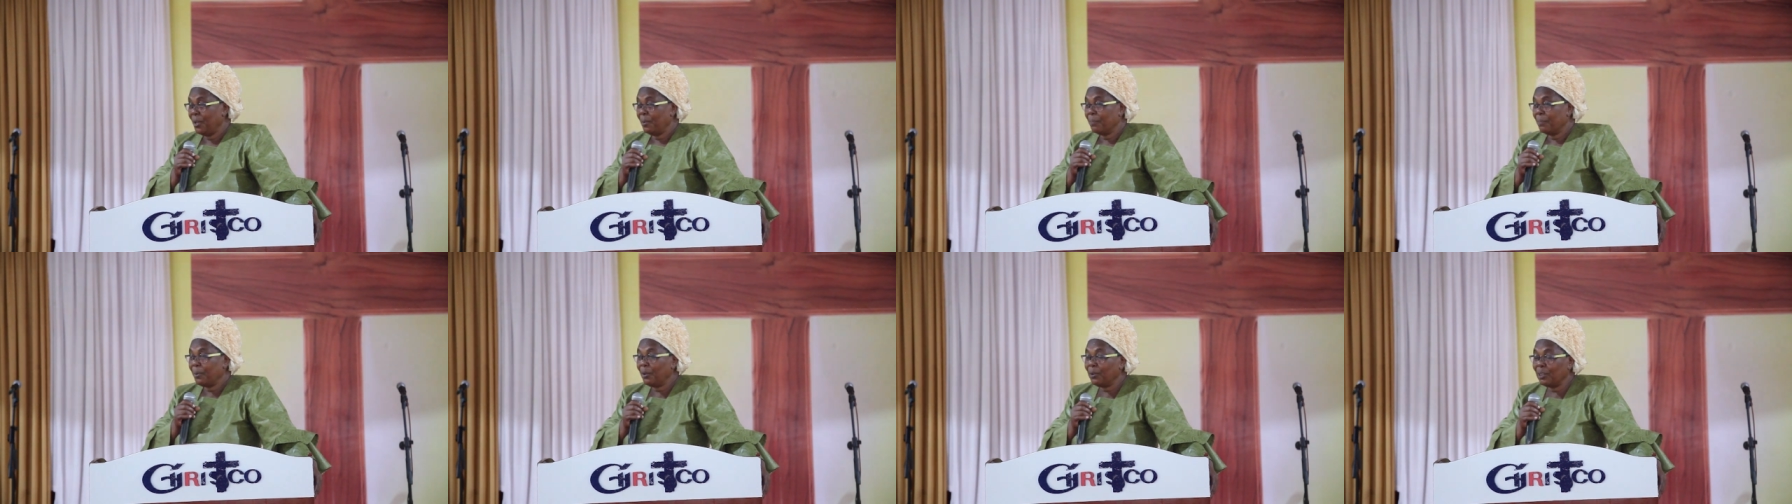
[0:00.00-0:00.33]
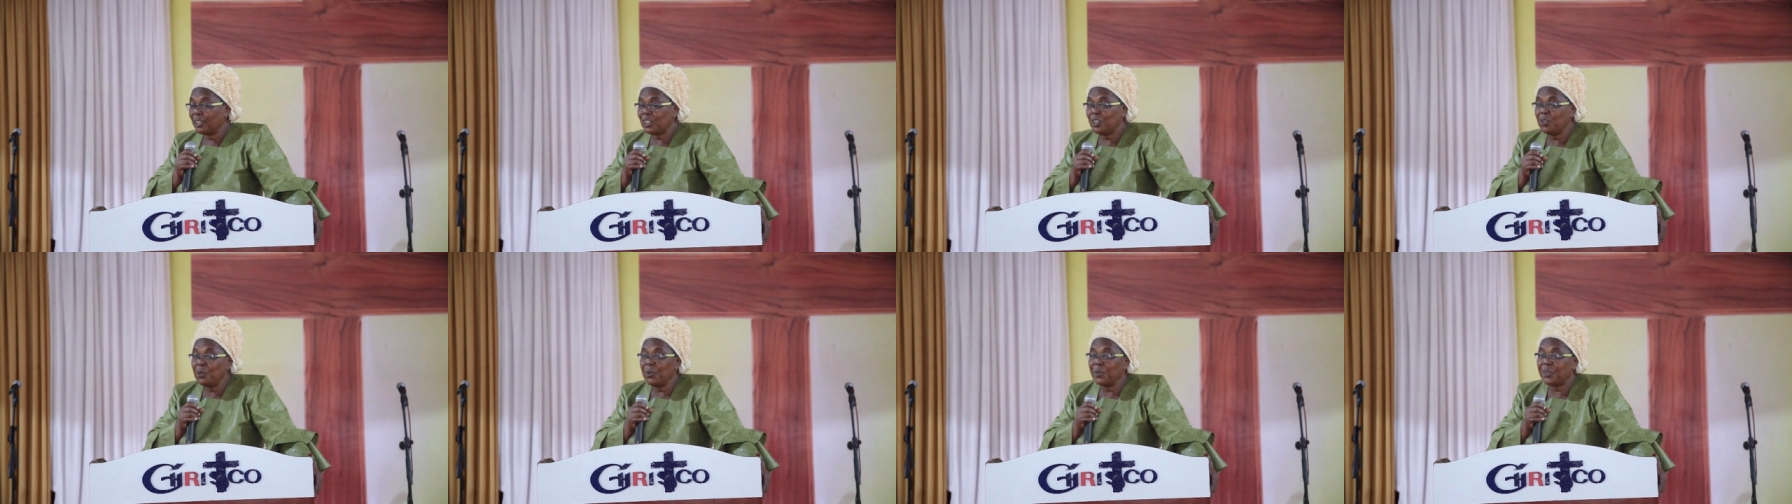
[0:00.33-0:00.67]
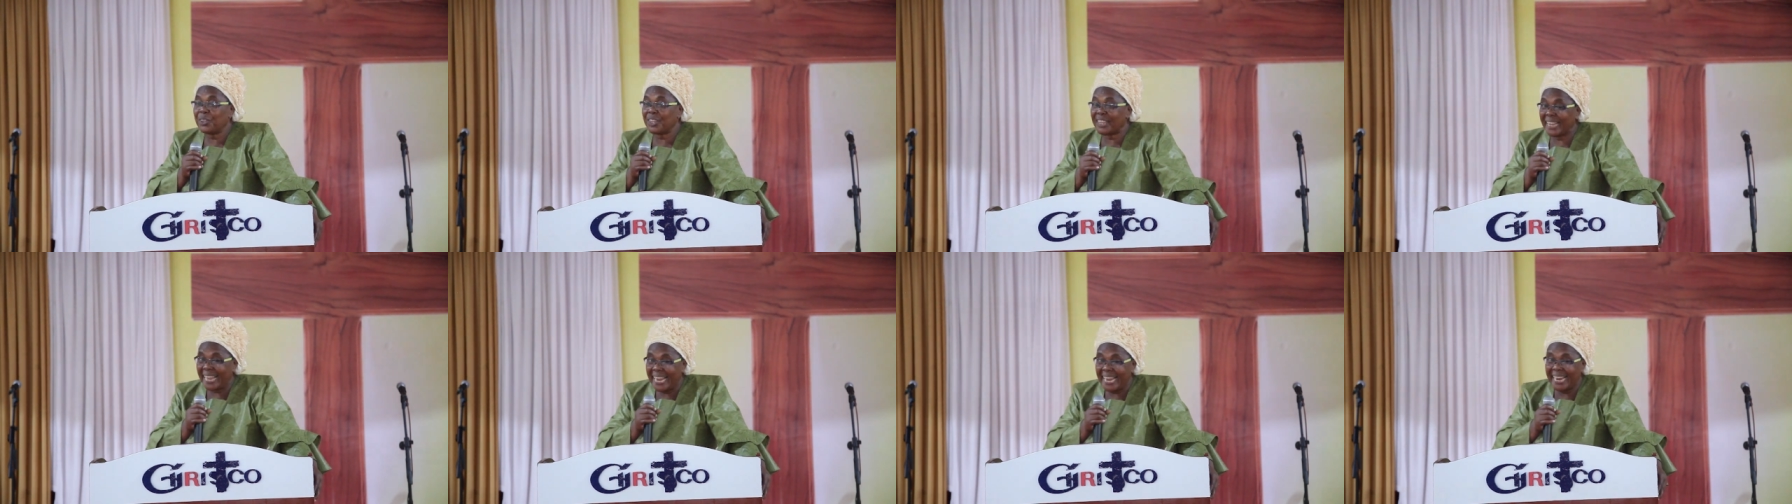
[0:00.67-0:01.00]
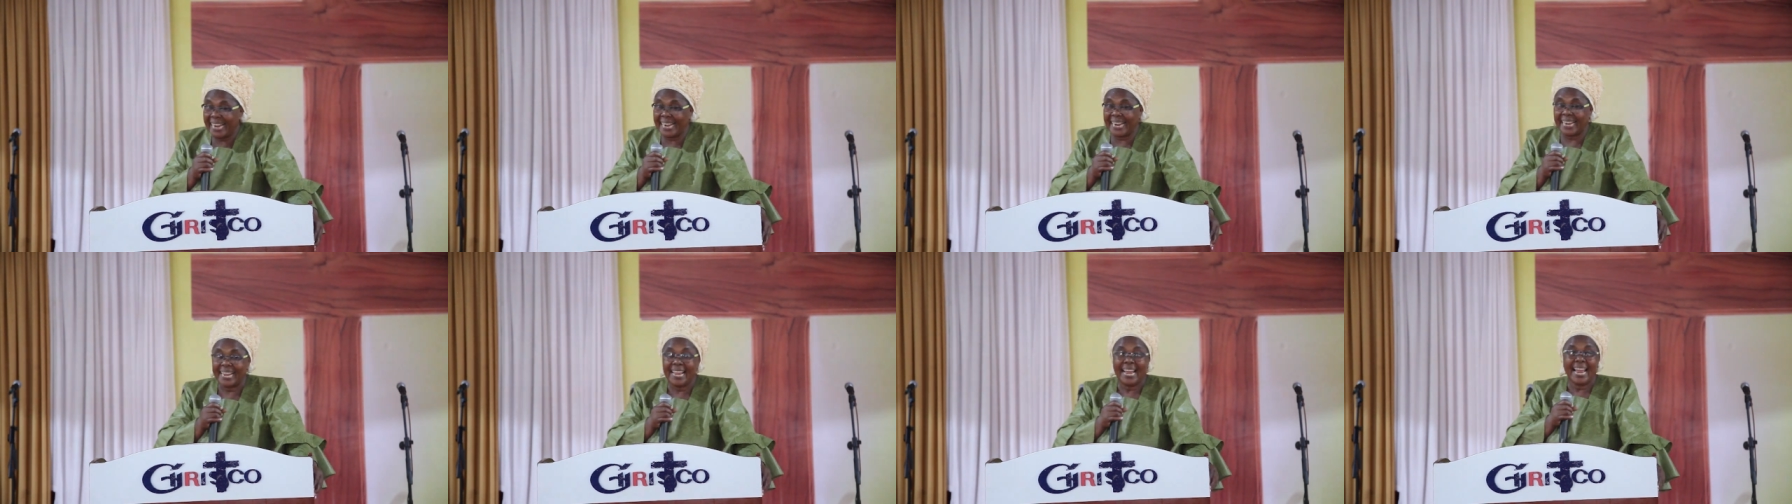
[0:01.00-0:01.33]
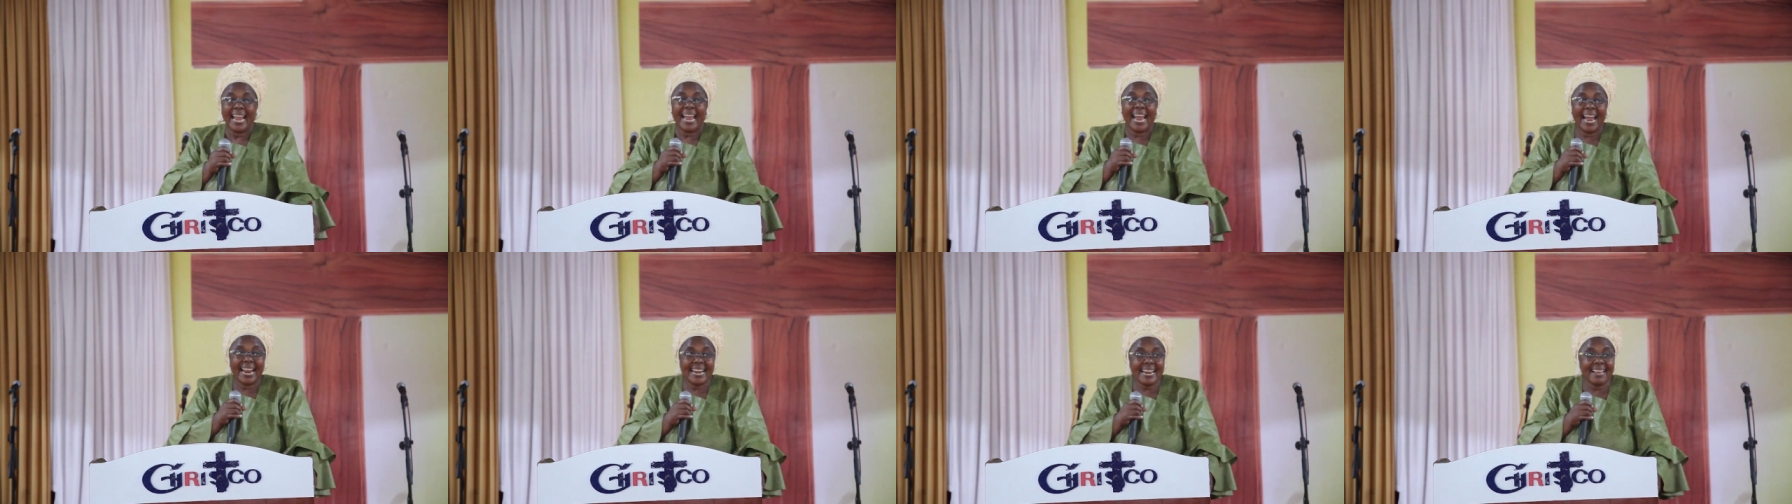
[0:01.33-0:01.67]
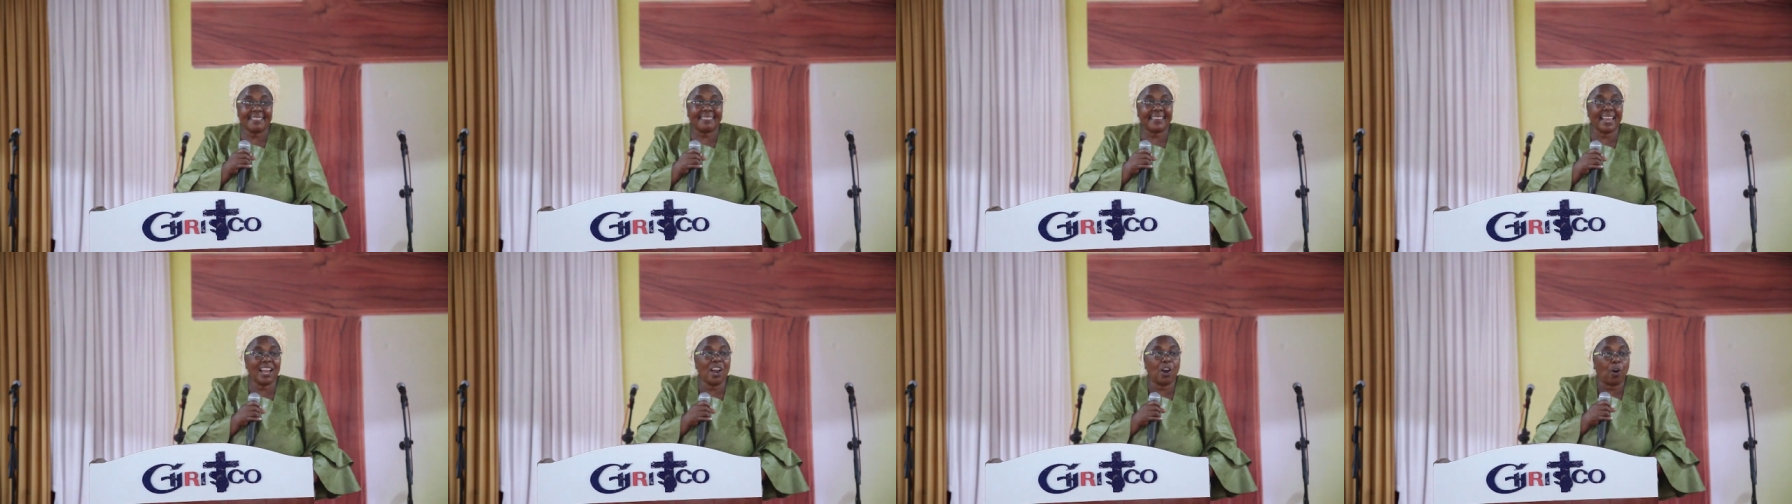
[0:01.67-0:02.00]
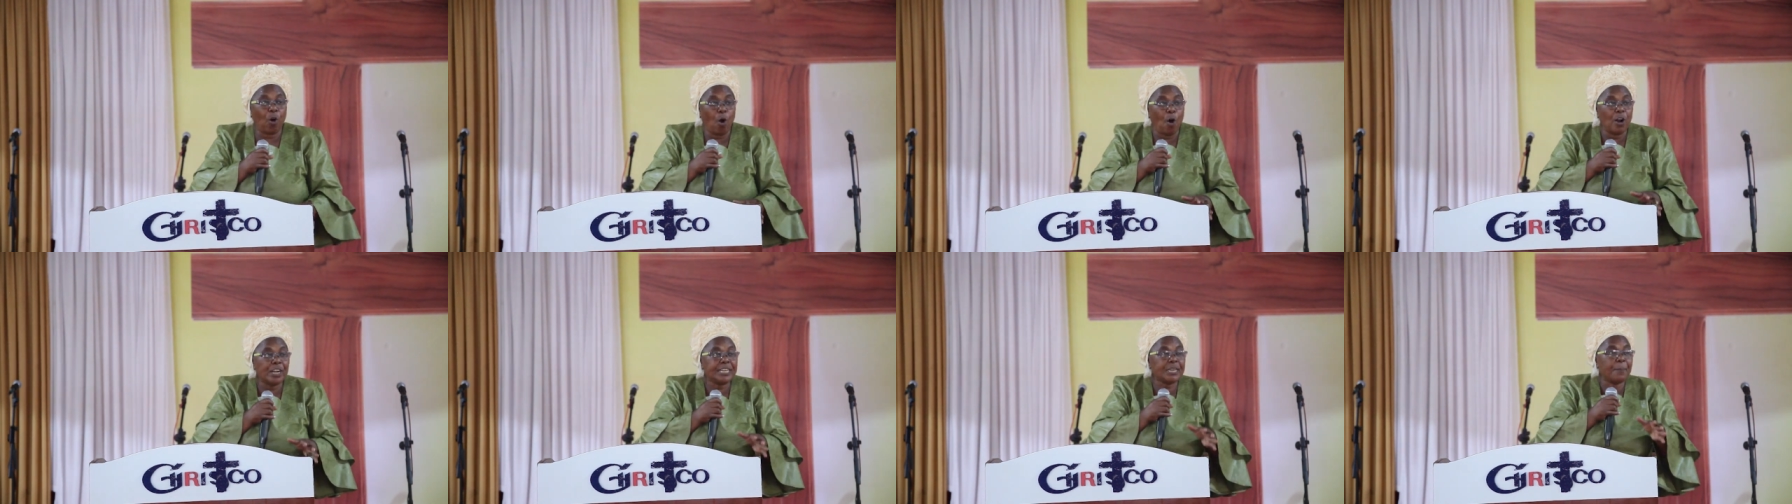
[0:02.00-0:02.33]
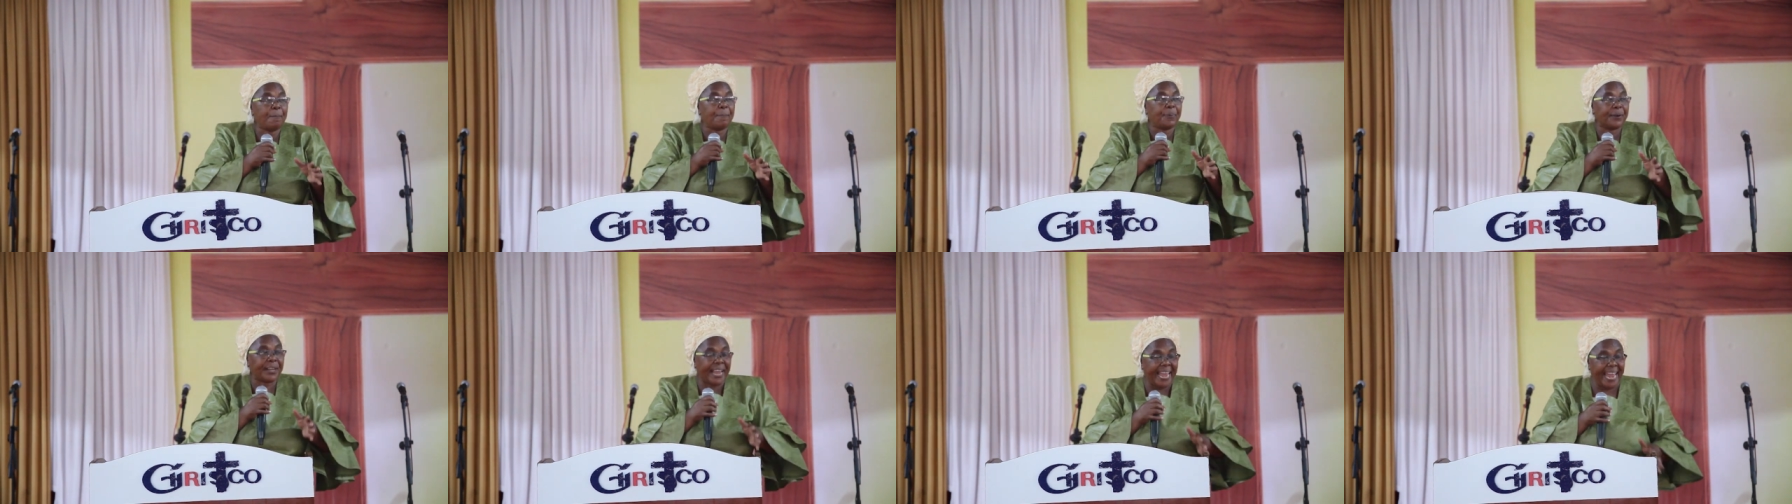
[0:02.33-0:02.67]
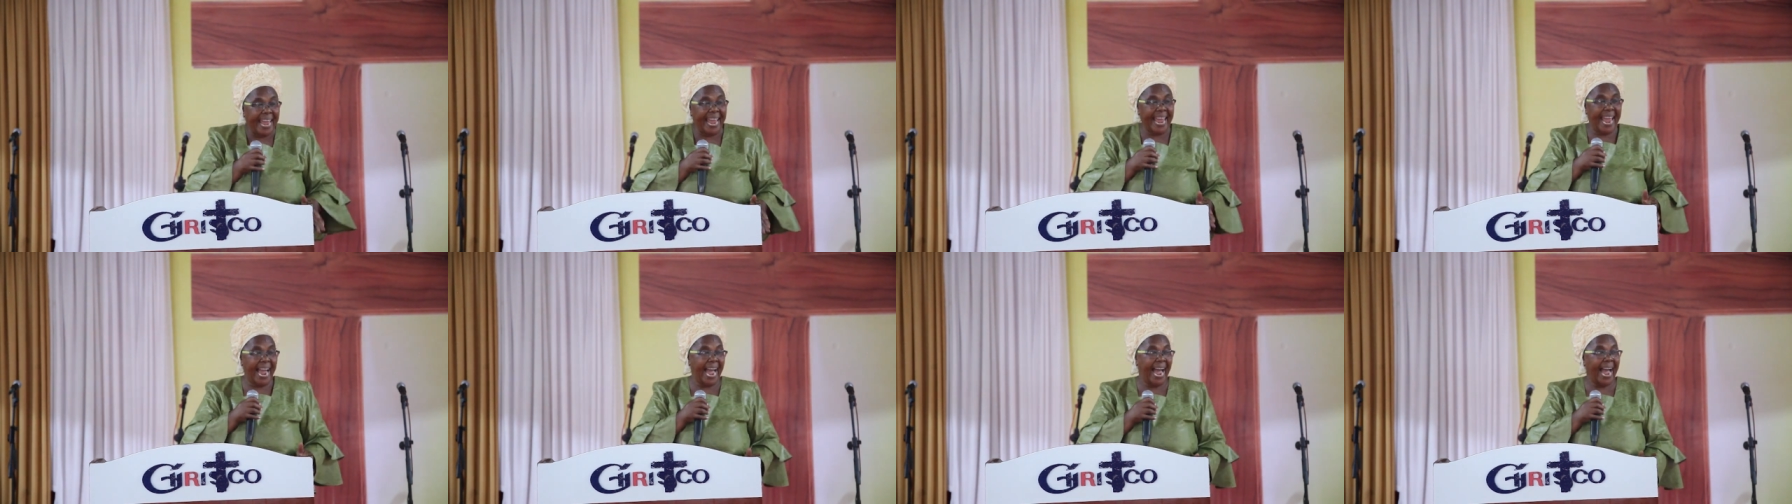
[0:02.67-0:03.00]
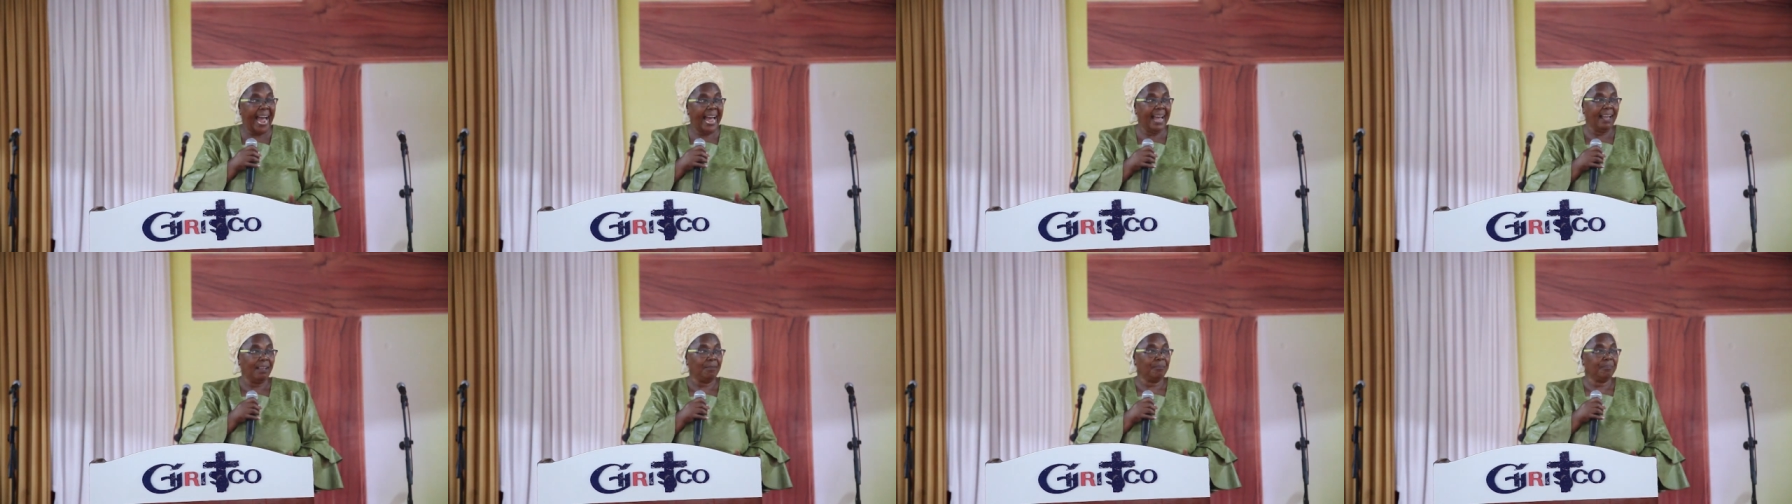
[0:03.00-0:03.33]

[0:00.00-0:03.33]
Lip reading: Because you think anything called prayer